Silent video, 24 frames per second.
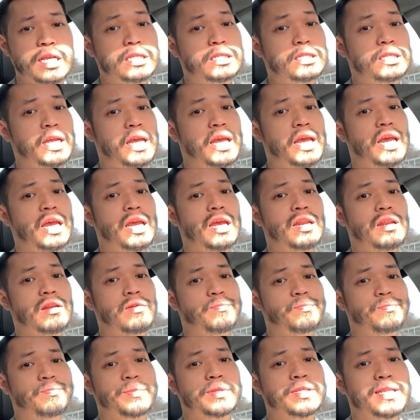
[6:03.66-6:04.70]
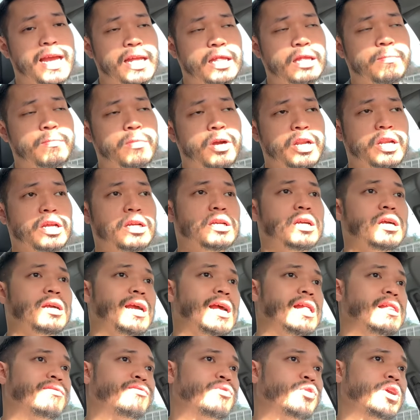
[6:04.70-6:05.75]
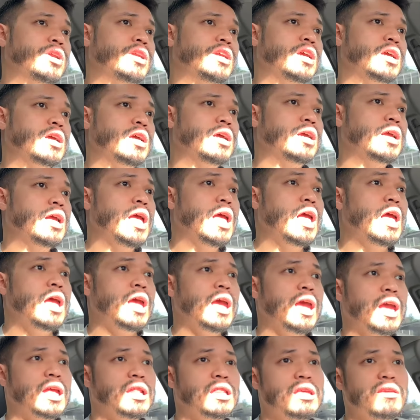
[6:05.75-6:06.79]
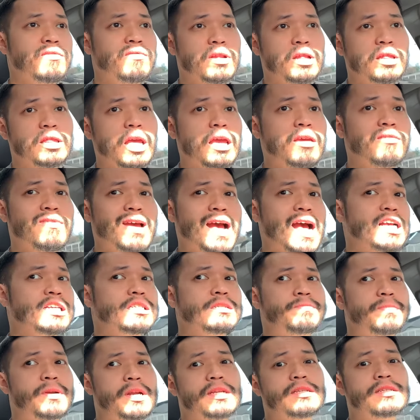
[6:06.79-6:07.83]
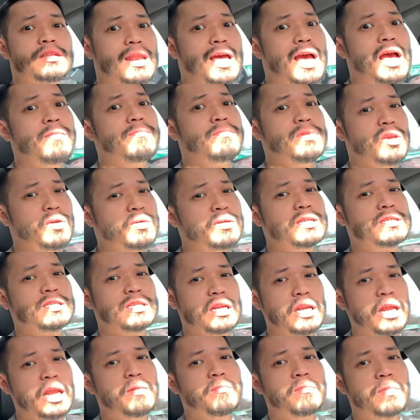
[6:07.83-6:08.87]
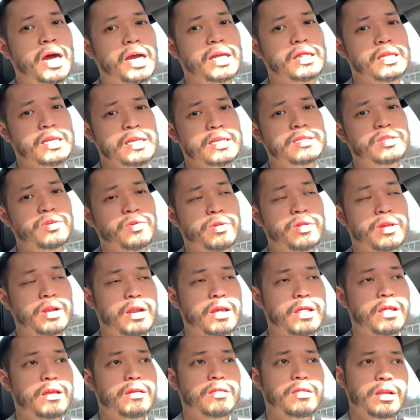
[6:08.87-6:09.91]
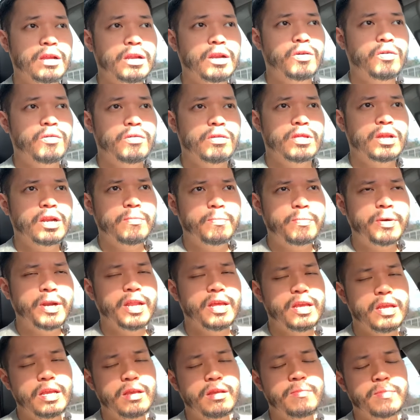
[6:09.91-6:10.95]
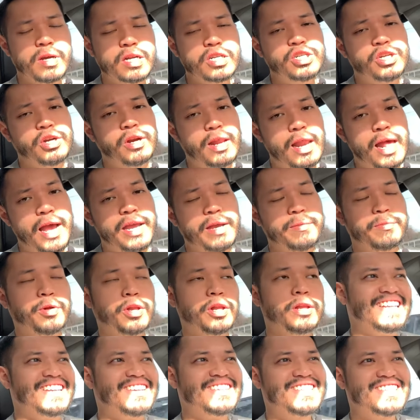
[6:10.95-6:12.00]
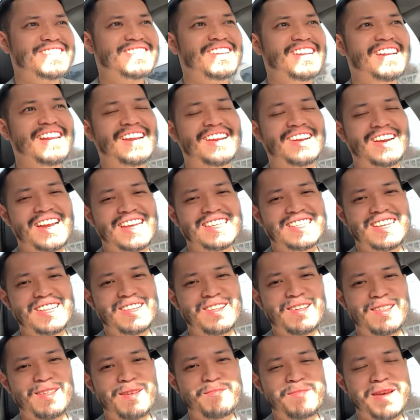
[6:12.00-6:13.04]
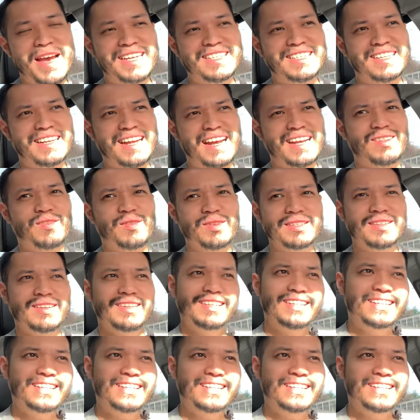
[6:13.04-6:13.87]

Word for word: in Santa Monica, California, and even Dave Asprey's lab uses an InBody. So they're, they're you know they're pretty much reliable. It's really crazy to imagine that like.